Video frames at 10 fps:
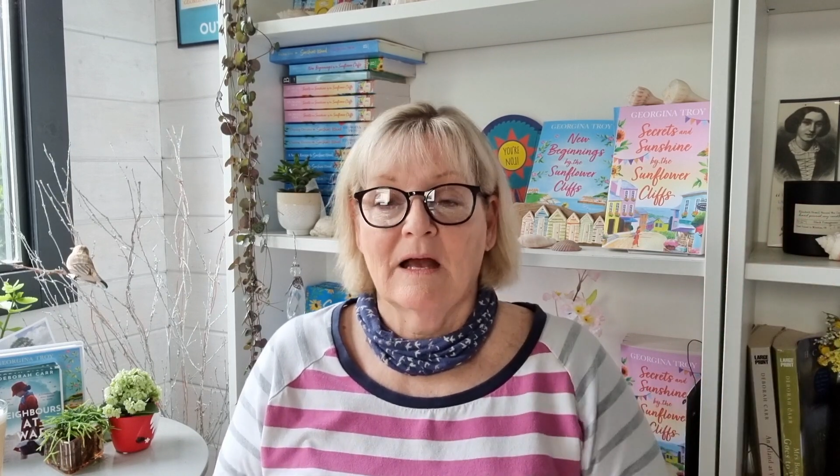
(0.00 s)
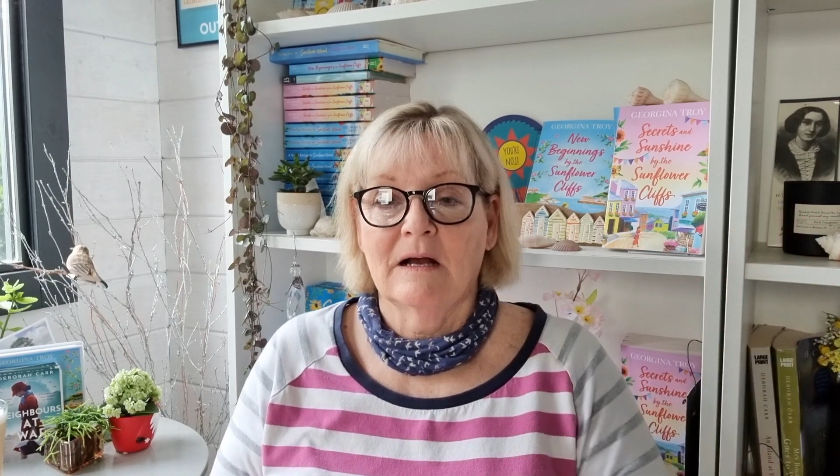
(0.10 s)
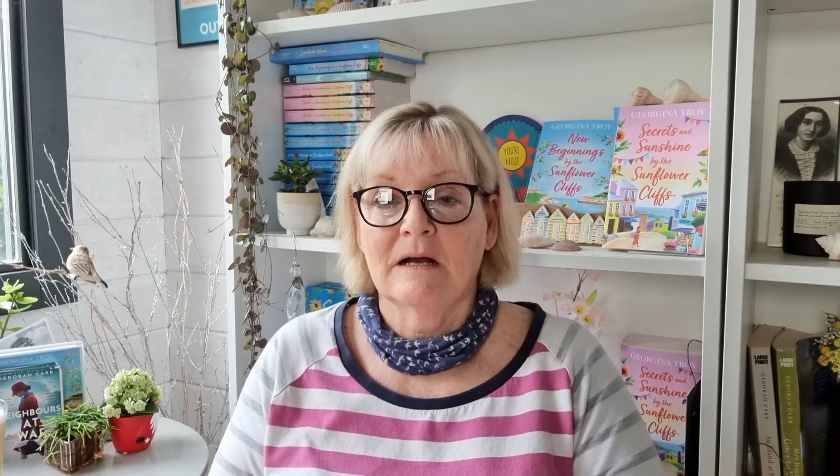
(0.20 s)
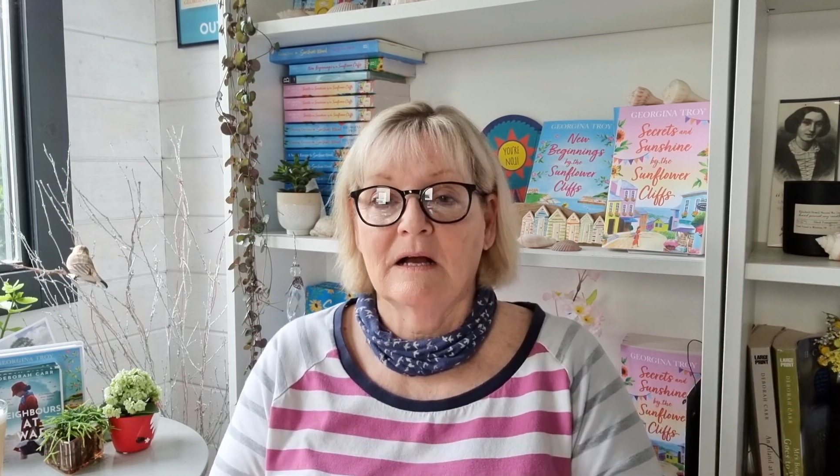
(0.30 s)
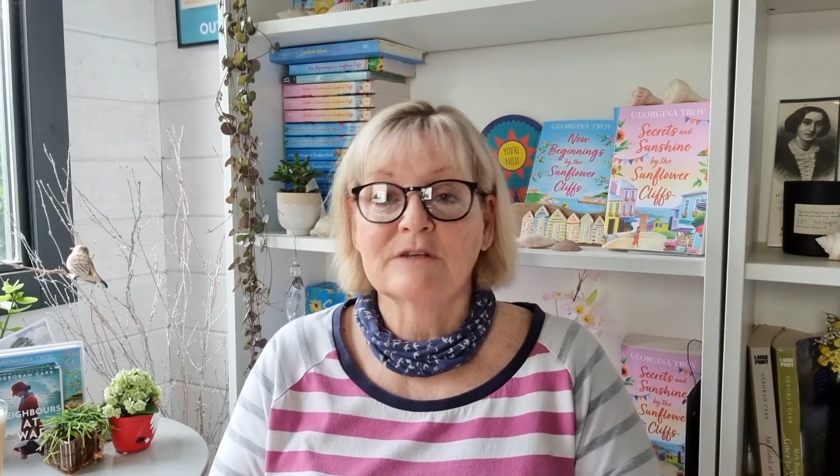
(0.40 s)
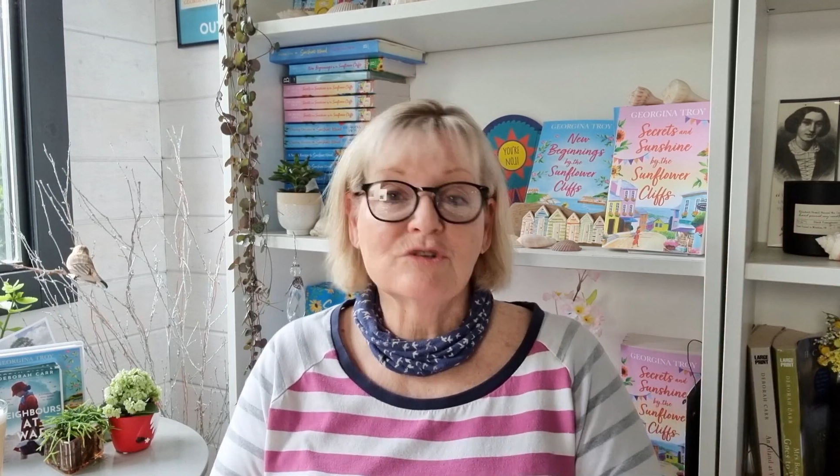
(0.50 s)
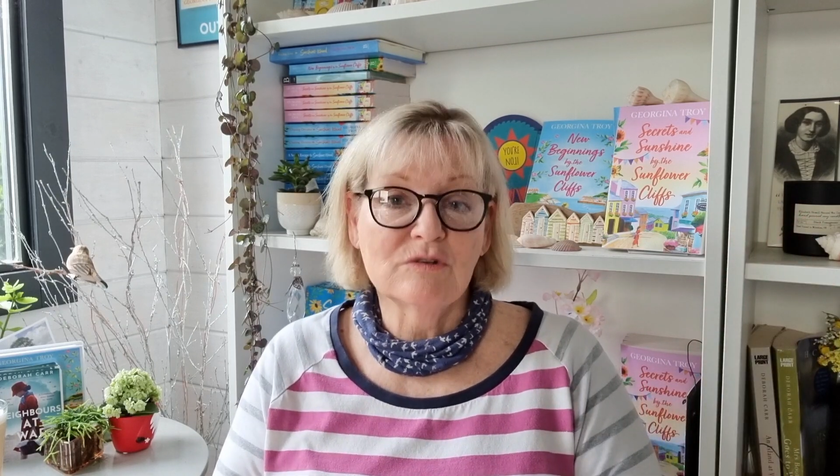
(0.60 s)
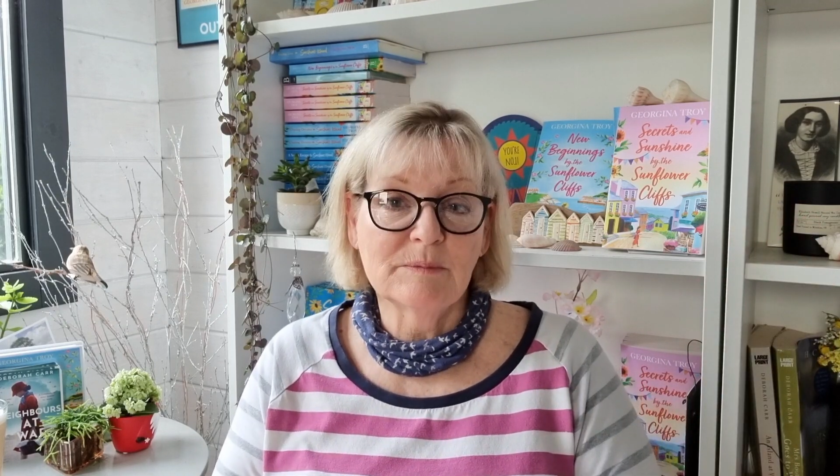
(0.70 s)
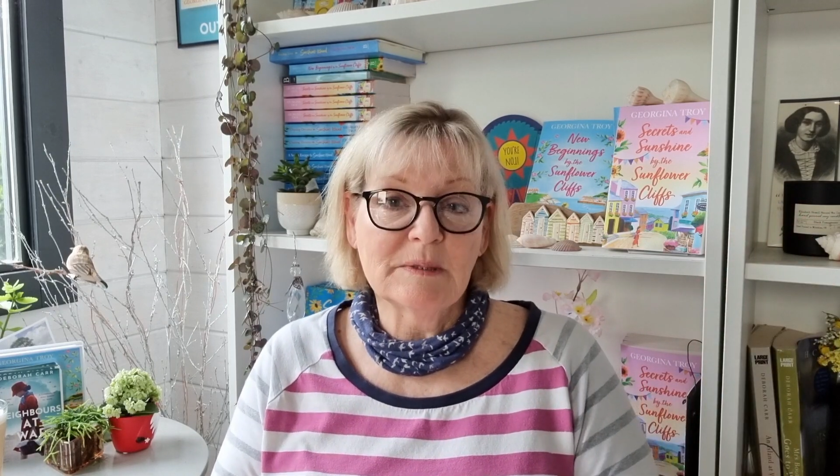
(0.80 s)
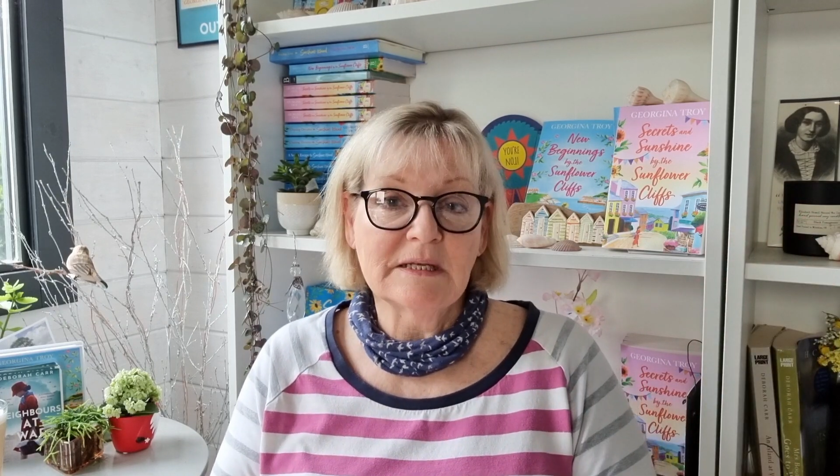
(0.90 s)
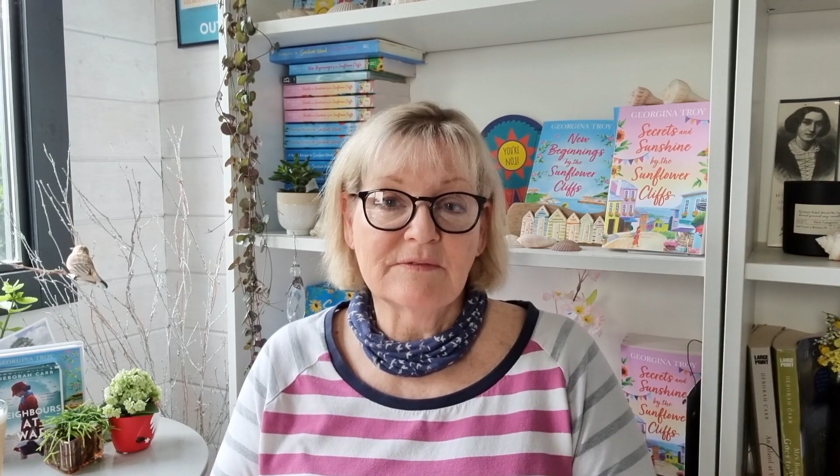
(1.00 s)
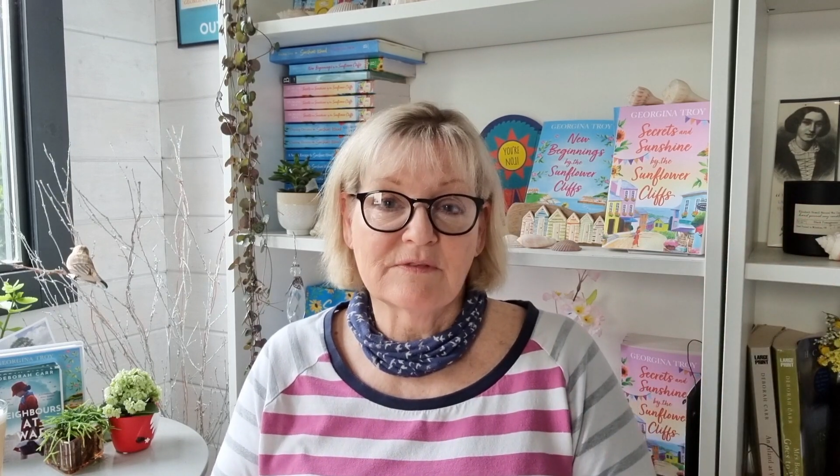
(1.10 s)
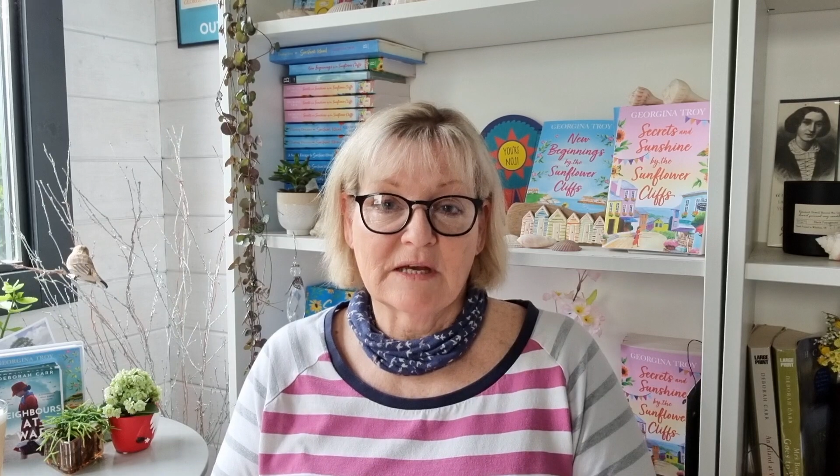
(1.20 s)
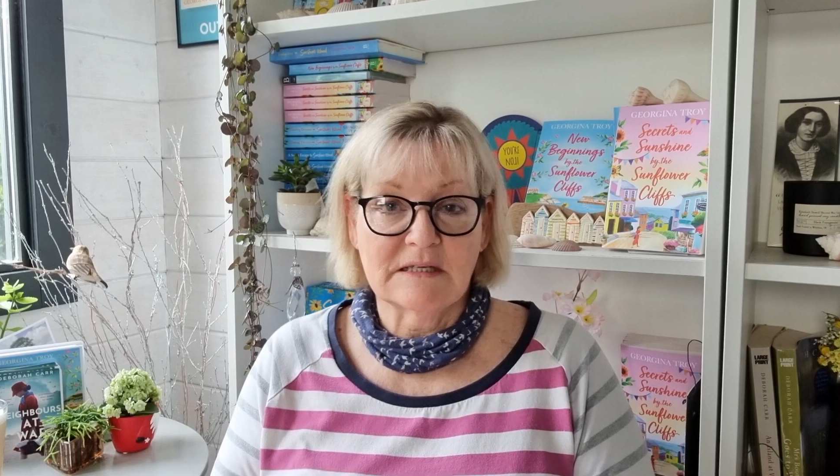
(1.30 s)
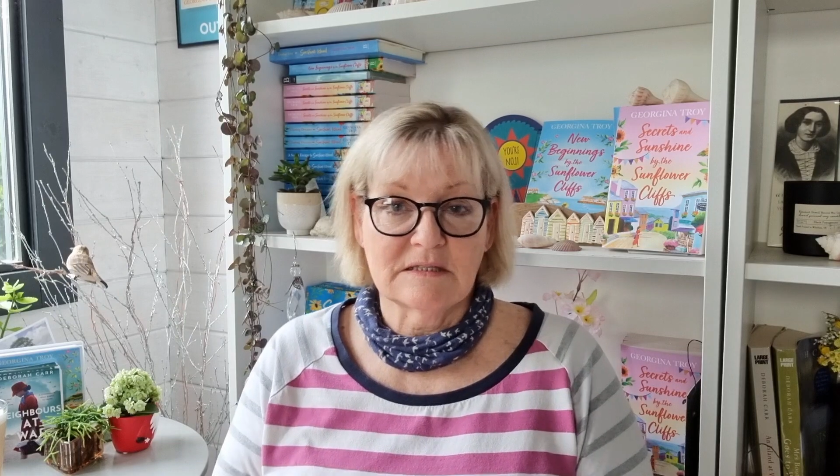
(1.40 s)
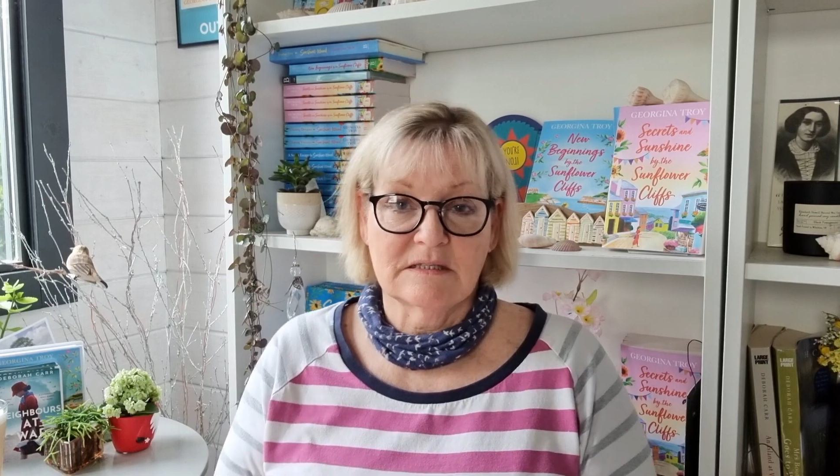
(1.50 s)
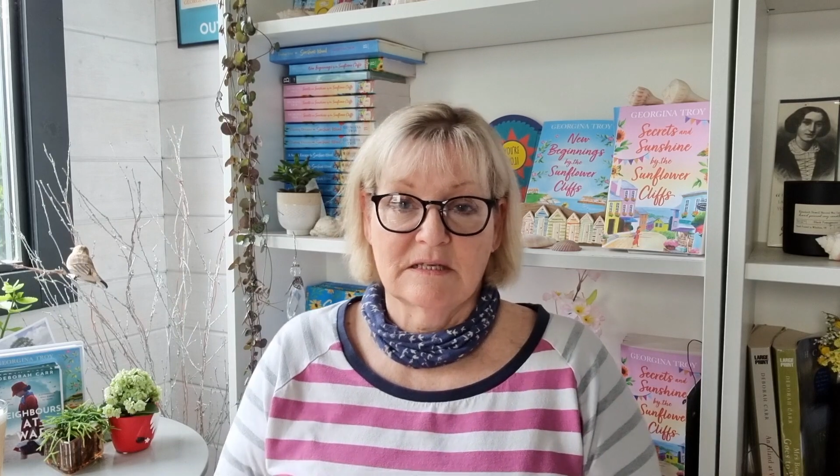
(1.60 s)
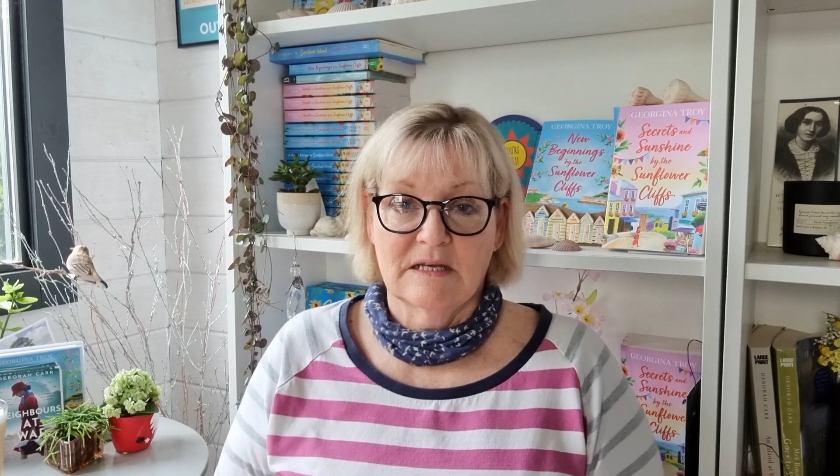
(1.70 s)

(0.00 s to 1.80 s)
I truly believe that.